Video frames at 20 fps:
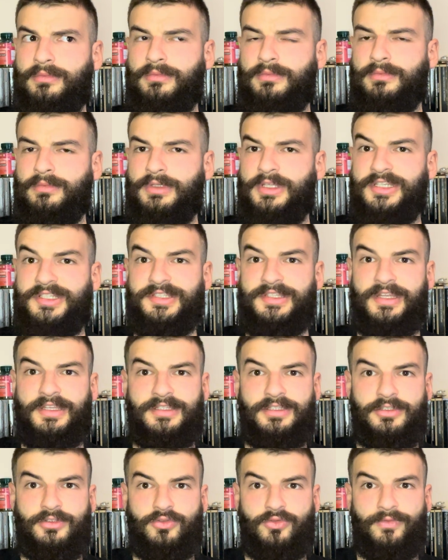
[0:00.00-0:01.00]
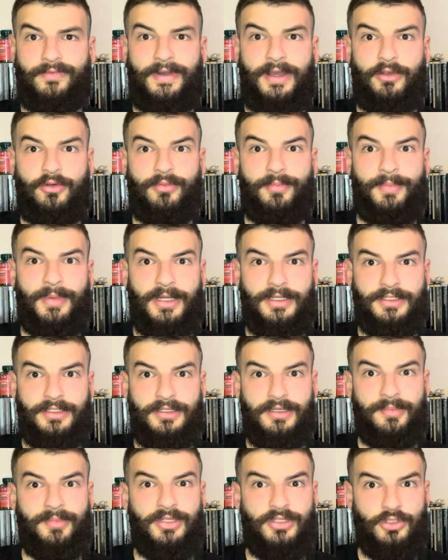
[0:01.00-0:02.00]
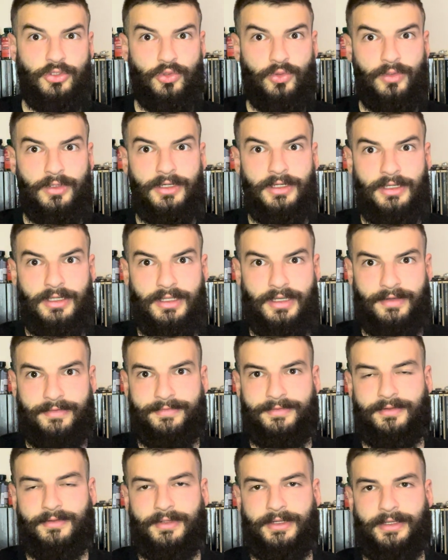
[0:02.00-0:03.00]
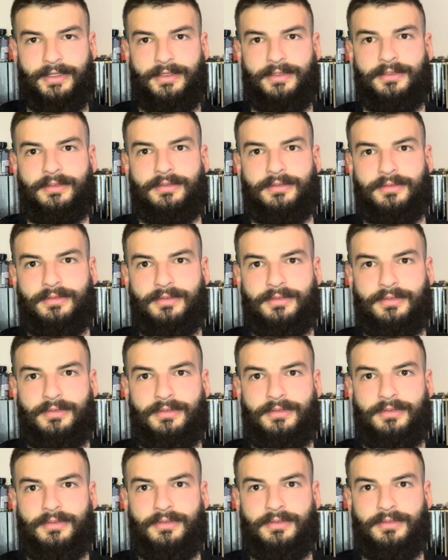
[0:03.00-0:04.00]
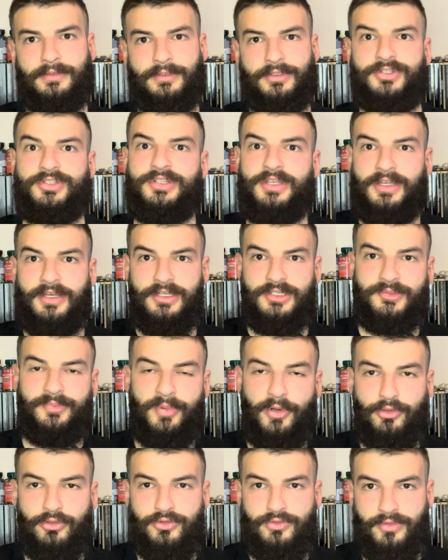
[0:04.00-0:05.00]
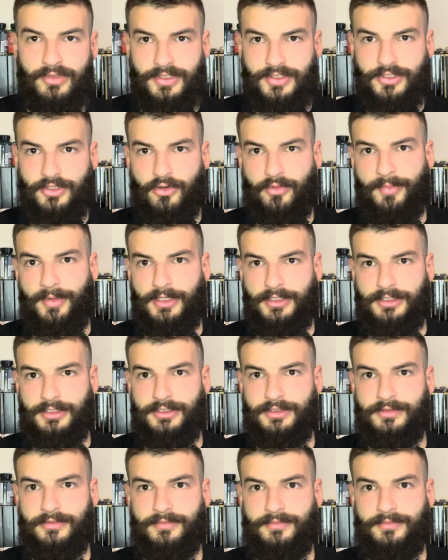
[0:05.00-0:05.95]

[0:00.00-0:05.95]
they're starting to value money a bit too early, I feel like, because they're exposed to it so much.